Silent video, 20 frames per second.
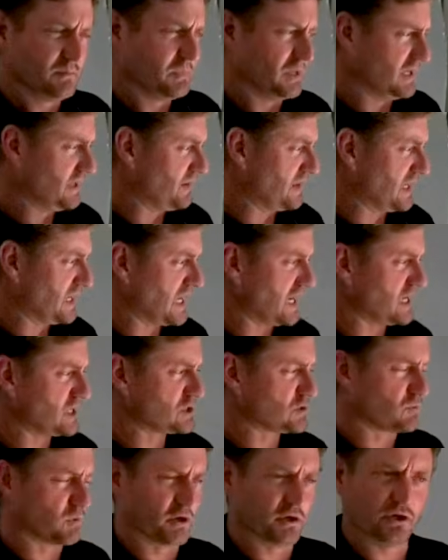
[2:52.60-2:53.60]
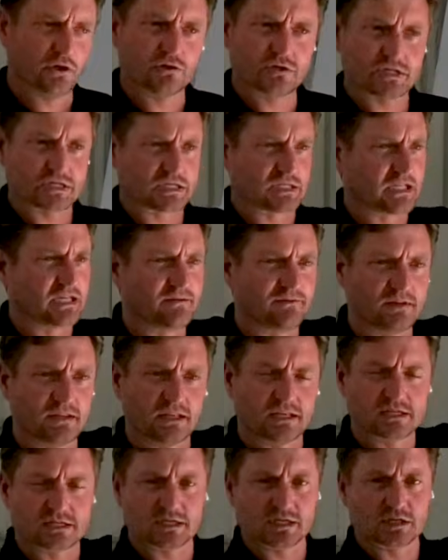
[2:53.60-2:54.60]
But in the case where you're just leaving
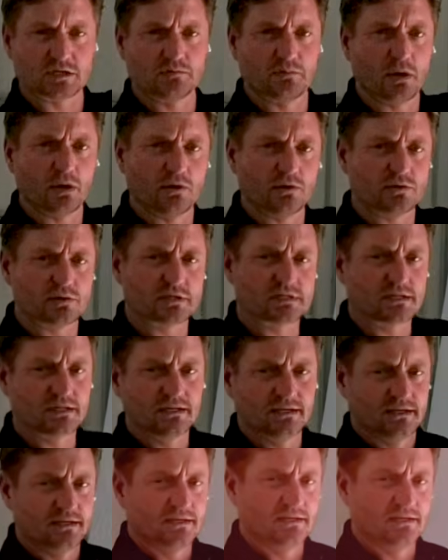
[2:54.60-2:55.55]
this exposed,